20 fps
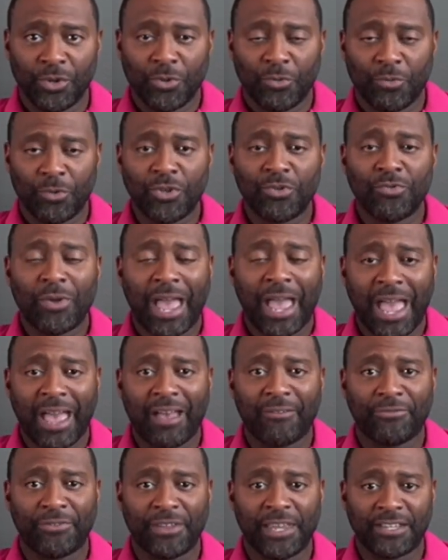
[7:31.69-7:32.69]
when you
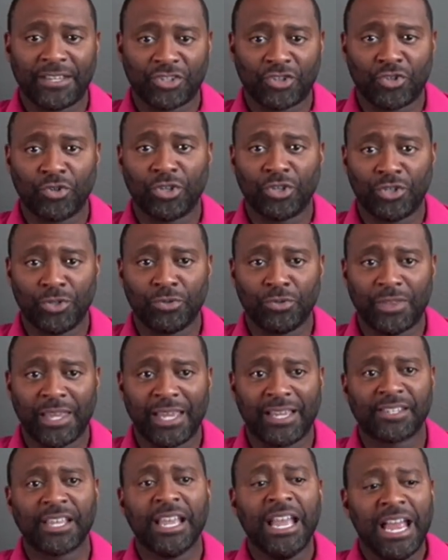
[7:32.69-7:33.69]
have things that you can do
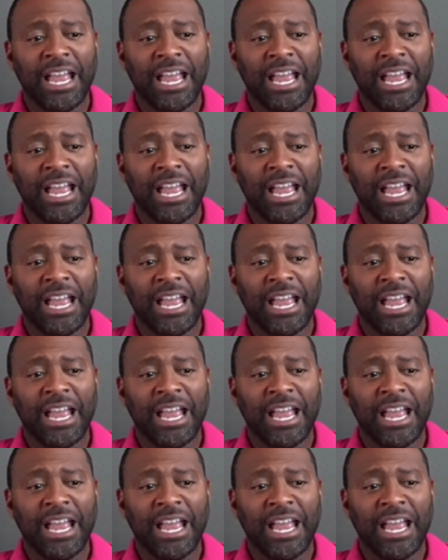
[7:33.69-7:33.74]
things.